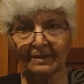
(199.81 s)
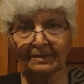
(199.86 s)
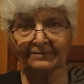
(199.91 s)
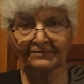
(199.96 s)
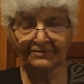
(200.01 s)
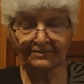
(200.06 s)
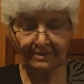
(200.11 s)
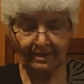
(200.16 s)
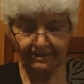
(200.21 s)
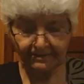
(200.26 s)

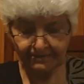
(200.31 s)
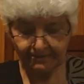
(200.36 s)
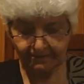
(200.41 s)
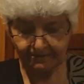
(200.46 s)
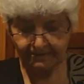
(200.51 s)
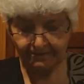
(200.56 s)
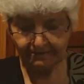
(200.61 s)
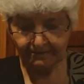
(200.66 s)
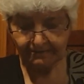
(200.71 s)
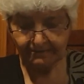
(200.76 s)

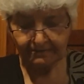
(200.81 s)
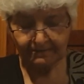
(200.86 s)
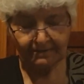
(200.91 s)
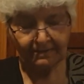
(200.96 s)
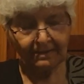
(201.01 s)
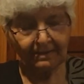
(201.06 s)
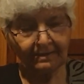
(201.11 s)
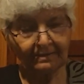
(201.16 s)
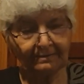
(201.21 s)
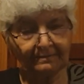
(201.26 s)
started
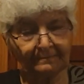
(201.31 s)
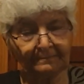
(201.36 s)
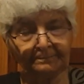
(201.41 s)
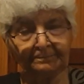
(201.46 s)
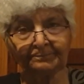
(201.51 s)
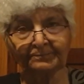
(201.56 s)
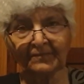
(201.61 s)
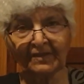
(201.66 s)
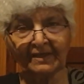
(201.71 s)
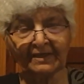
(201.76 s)

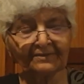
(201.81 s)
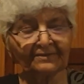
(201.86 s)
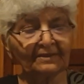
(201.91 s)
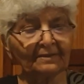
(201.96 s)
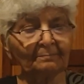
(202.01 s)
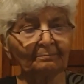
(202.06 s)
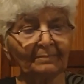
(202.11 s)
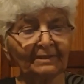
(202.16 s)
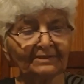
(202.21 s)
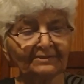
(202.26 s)

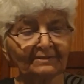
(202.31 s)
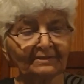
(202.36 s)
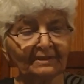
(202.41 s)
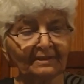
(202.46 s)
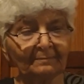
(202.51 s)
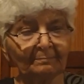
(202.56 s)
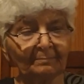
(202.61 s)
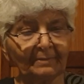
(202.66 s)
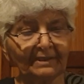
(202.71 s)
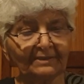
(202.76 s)
getting better
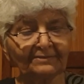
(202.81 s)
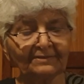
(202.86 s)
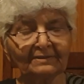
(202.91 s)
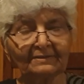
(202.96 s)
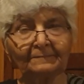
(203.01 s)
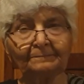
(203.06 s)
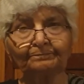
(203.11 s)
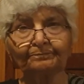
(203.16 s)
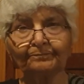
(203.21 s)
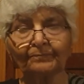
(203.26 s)
and
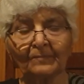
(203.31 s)
better,